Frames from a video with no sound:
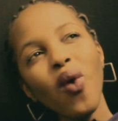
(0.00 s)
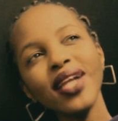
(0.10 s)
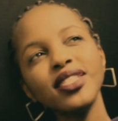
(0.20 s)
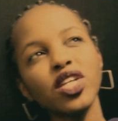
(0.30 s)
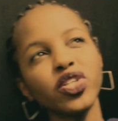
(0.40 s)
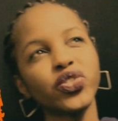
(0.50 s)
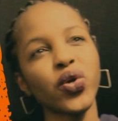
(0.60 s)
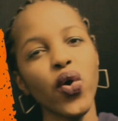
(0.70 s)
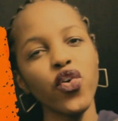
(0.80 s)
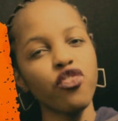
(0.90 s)
what
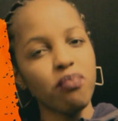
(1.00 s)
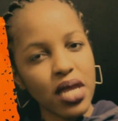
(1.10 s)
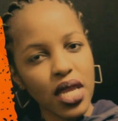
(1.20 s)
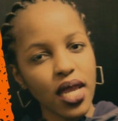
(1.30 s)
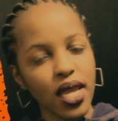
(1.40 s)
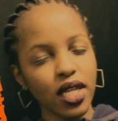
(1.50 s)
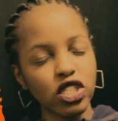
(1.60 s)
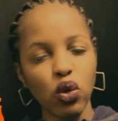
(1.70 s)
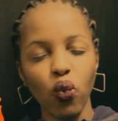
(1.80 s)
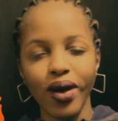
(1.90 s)
drove me
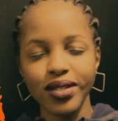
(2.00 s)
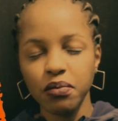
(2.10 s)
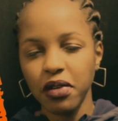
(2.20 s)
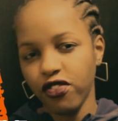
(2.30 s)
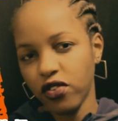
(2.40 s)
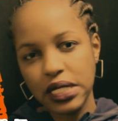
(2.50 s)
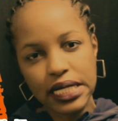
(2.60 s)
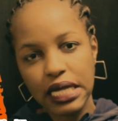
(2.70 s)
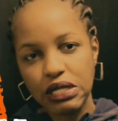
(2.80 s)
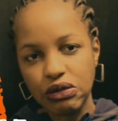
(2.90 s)
to want to be a first
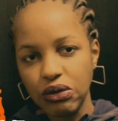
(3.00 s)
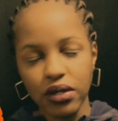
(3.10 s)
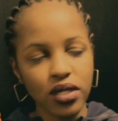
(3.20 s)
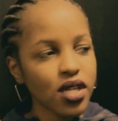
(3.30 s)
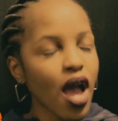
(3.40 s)
class student?